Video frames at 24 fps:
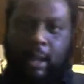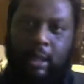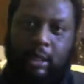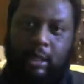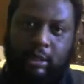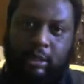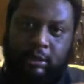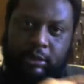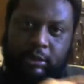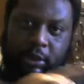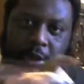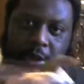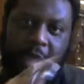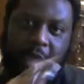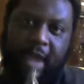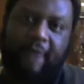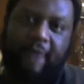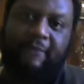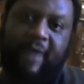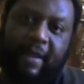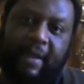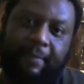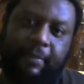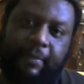So yeah,
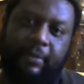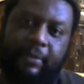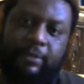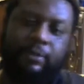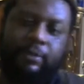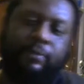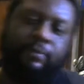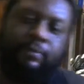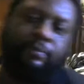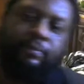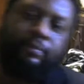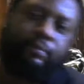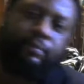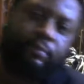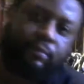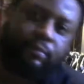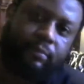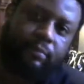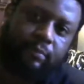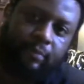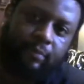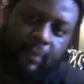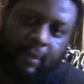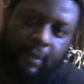vapors.
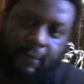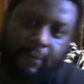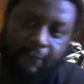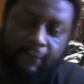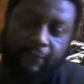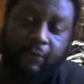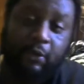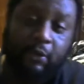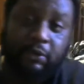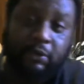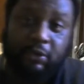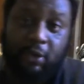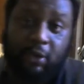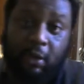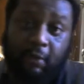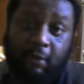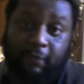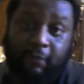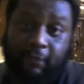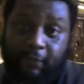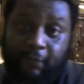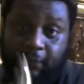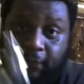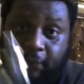First off,
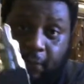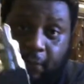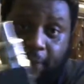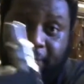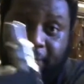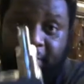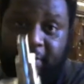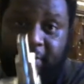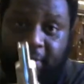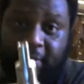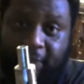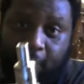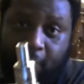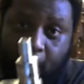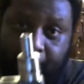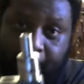454